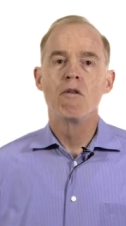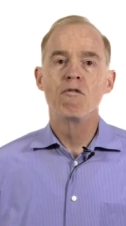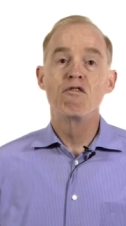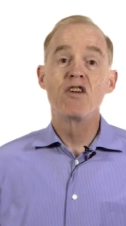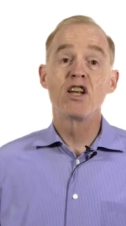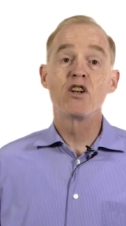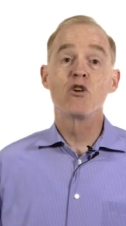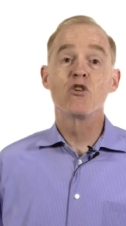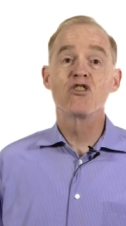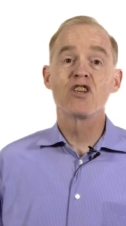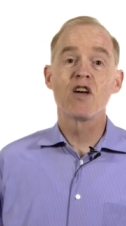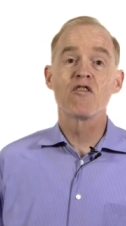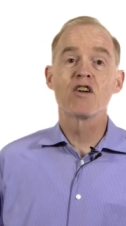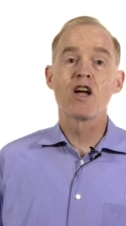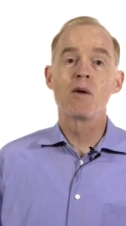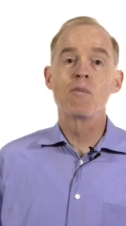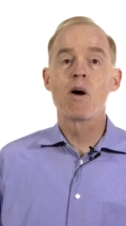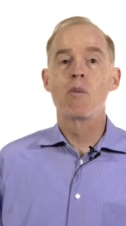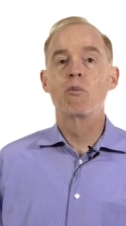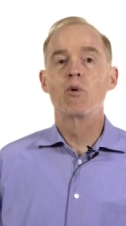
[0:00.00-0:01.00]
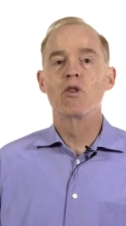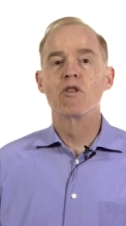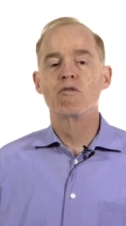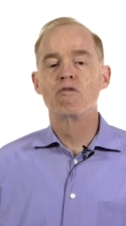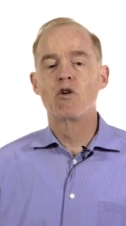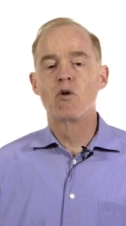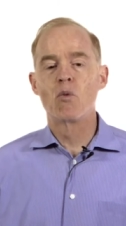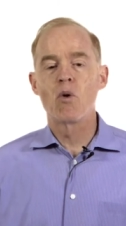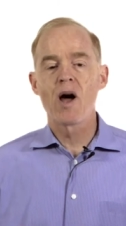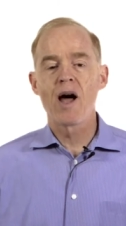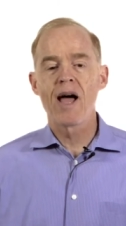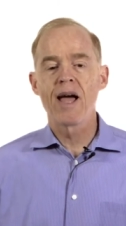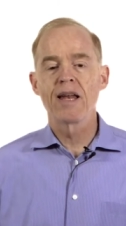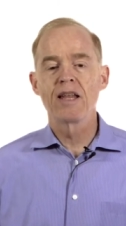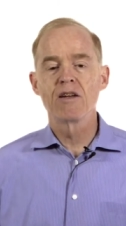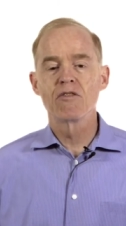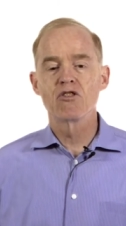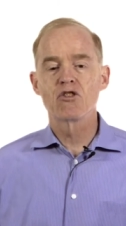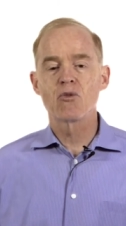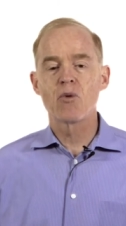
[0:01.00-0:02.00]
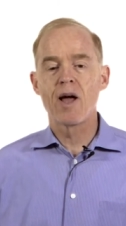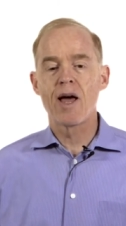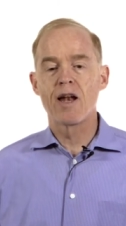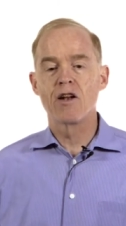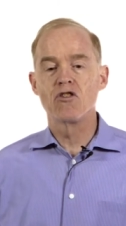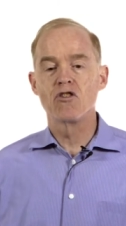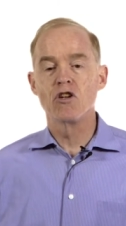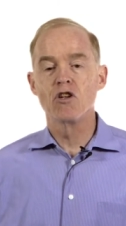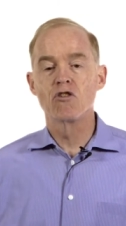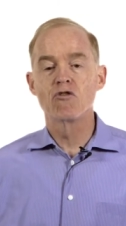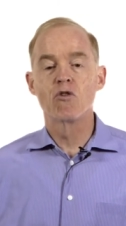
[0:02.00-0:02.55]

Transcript: Vendors have come up with a variety of strategies